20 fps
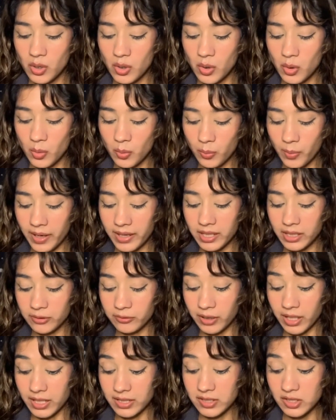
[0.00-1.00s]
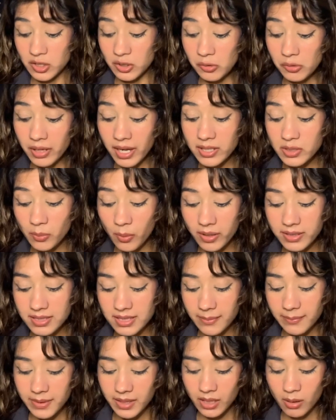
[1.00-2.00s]
Wedding rings. You guys want
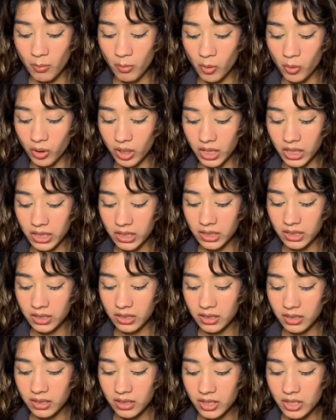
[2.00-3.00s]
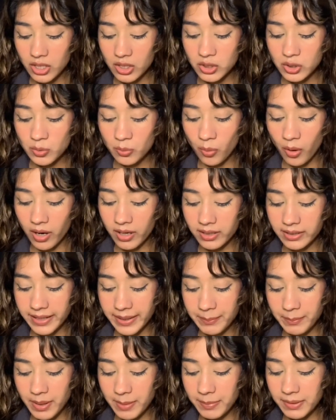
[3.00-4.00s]
something more. You want
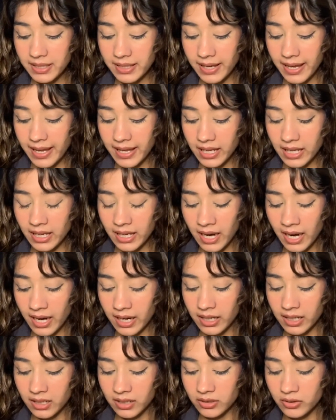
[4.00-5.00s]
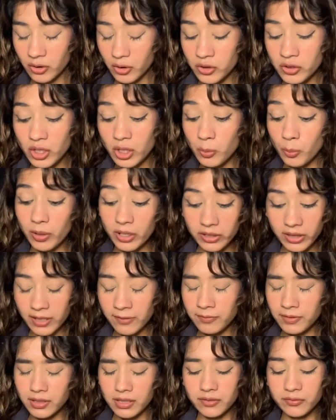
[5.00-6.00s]
maybe a higher, or sorry, what are they
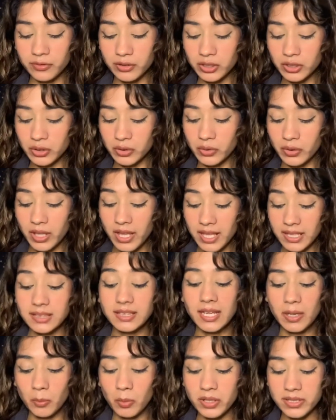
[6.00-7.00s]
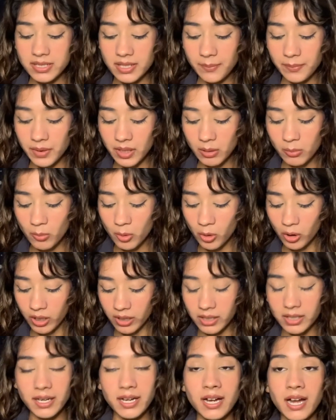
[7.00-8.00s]
feeling for you? They want something
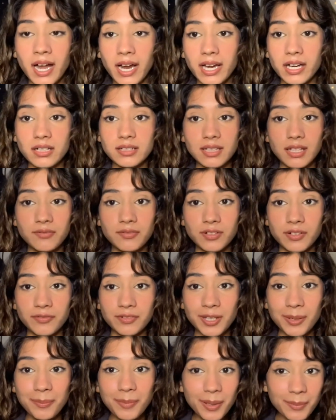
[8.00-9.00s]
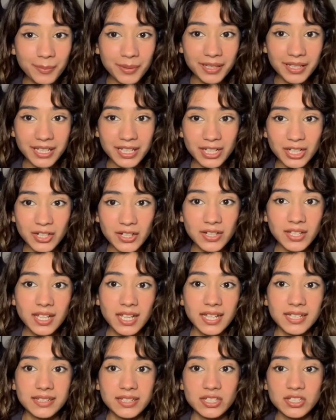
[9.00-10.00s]
more, a higher level of commitment here.
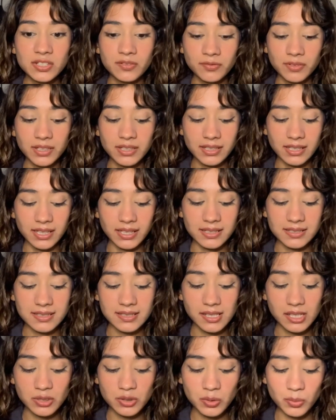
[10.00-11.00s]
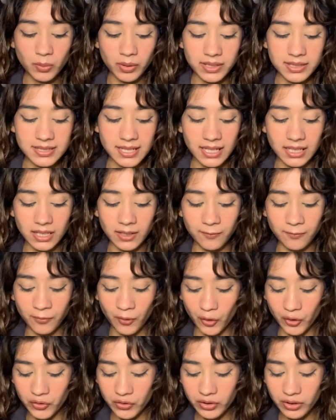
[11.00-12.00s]
There's feelings. They do want to take it
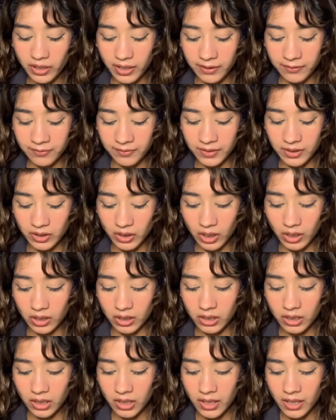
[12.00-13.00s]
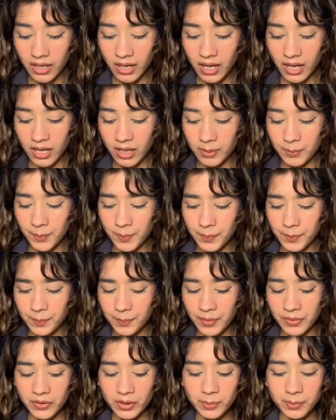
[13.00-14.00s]
farther, I feel.
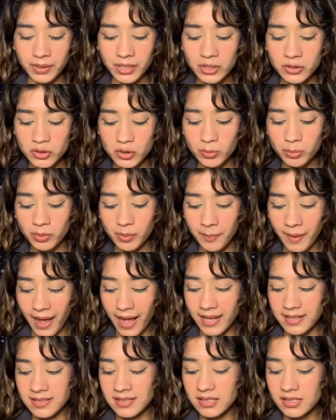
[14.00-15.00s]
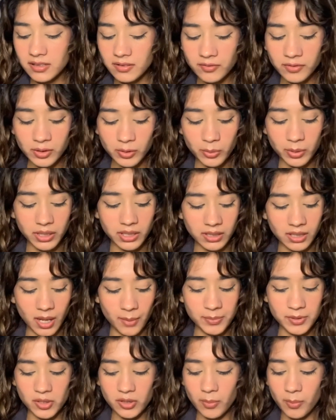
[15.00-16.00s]
But they're being super passive, Queen of
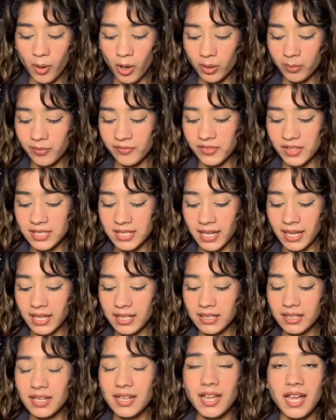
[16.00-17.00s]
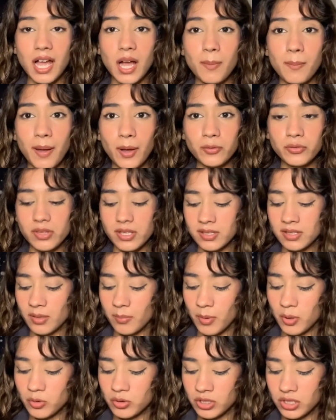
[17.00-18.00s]
Cups on the bottom of the deck, about this
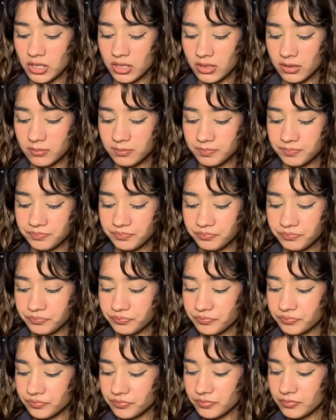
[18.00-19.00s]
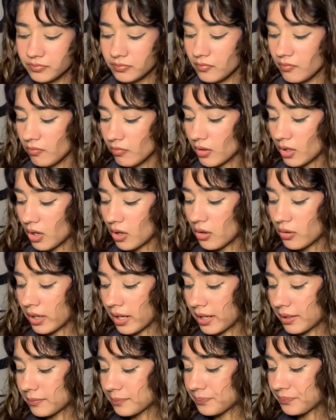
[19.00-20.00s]
emotion.
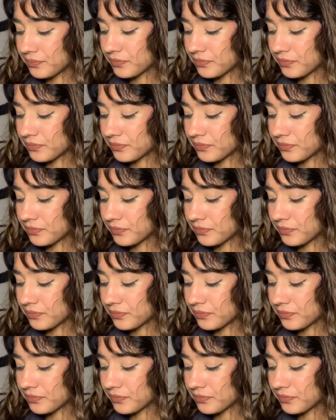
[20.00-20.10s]
Okay.